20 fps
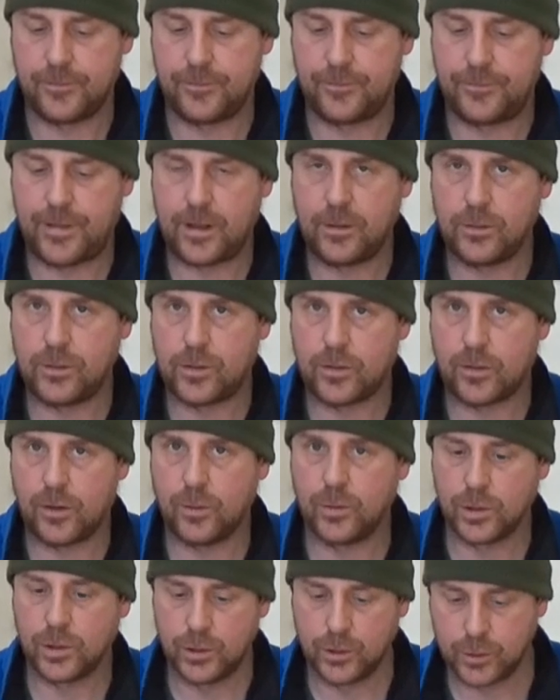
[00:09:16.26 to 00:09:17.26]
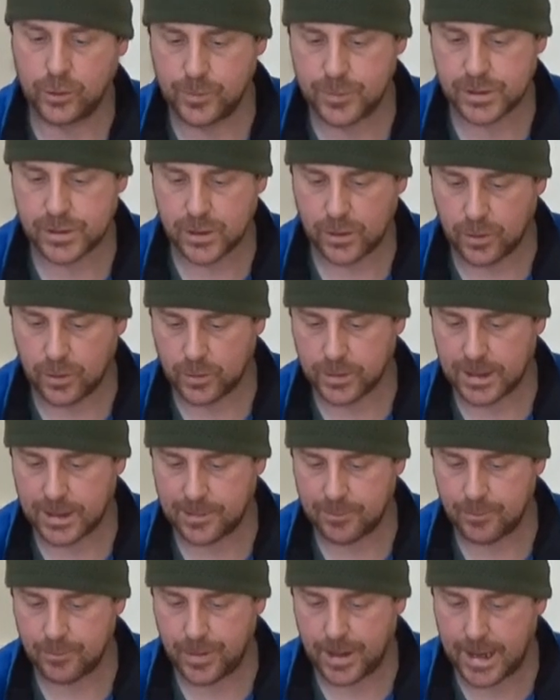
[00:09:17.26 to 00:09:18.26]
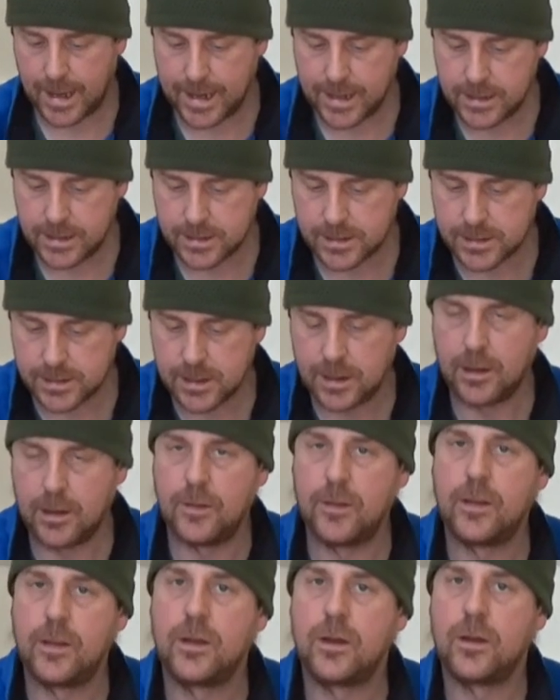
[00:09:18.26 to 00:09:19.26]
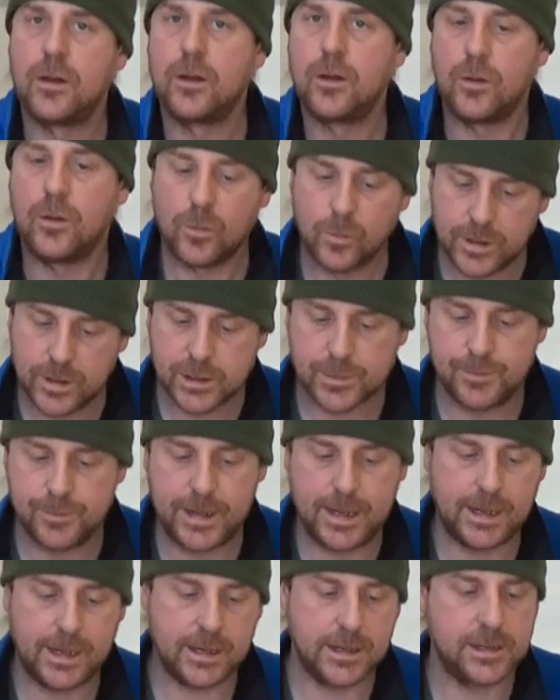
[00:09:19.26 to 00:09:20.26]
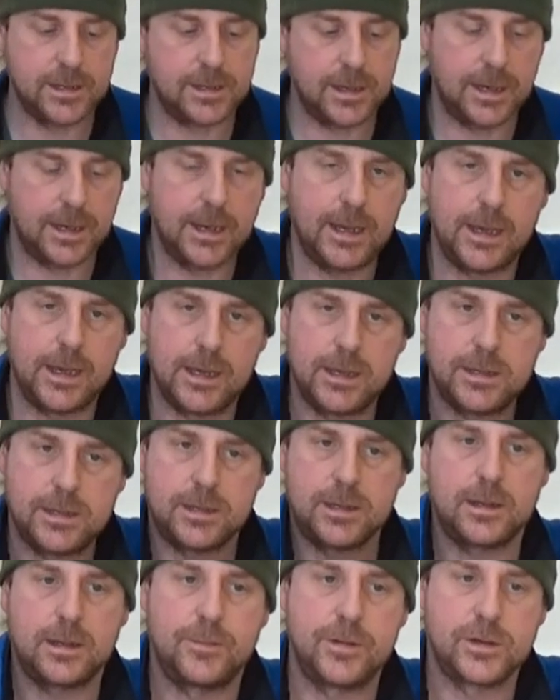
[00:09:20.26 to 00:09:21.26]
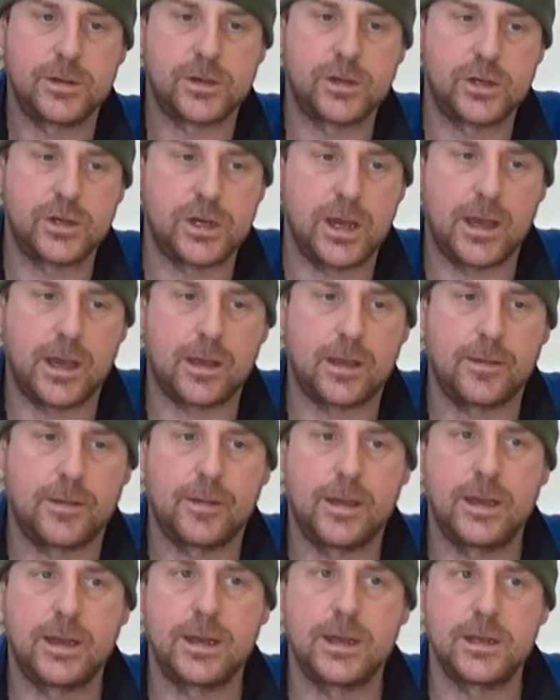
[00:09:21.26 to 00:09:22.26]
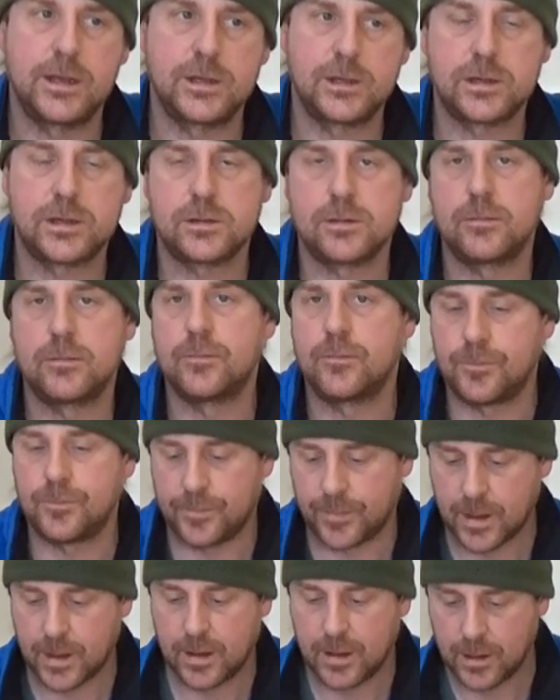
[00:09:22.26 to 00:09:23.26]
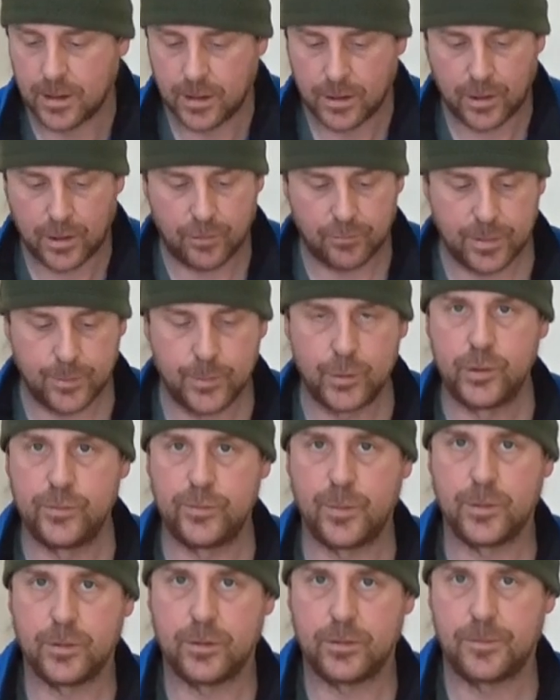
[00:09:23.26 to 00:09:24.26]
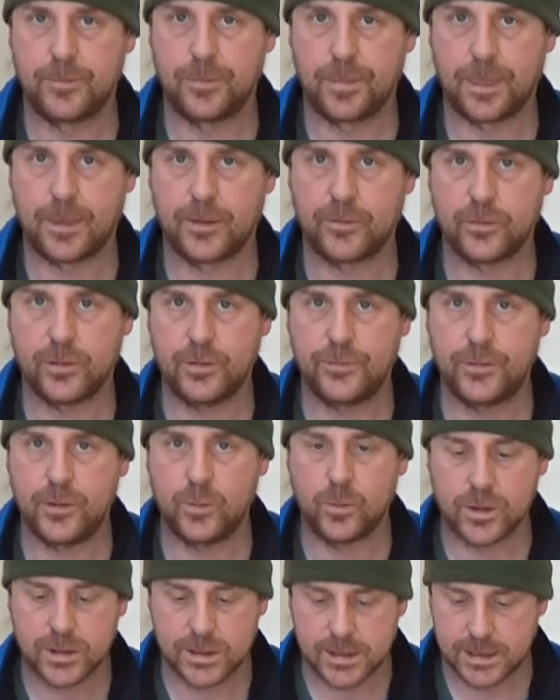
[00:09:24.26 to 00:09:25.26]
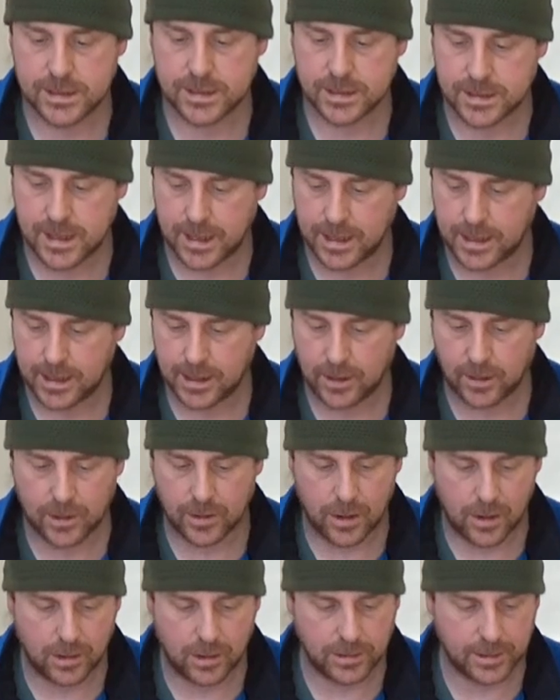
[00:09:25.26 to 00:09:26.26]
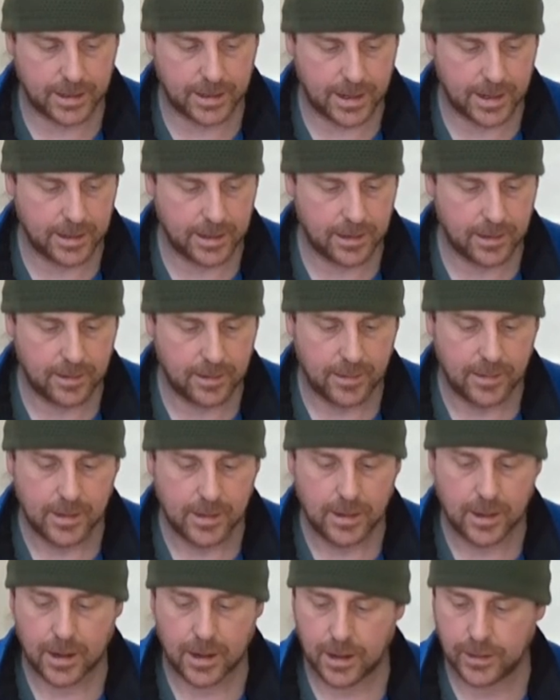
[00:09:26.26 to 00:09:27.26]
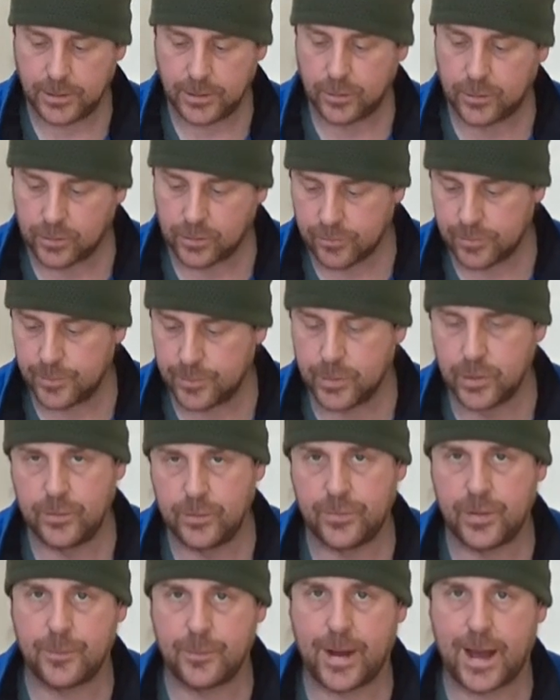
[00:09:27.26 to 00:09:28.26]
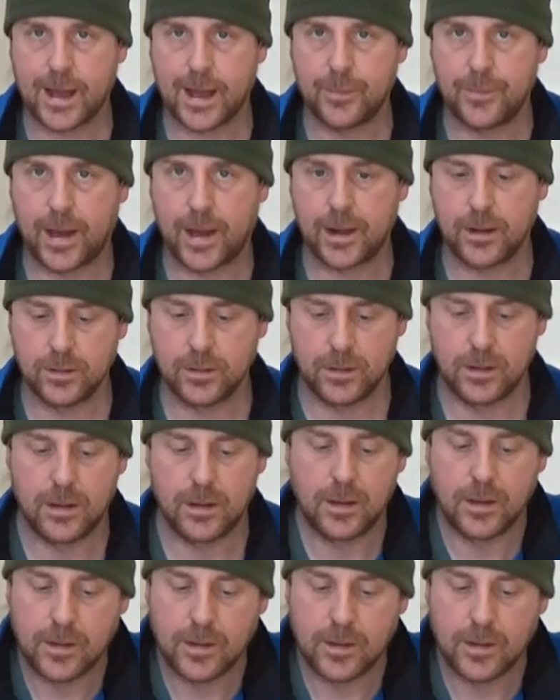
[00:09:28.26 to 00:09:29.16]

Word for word: velcro loops to hold it in place which means it is, check, it is removable. So if you wanted to take it on holiday, uh, you could remove the back panel,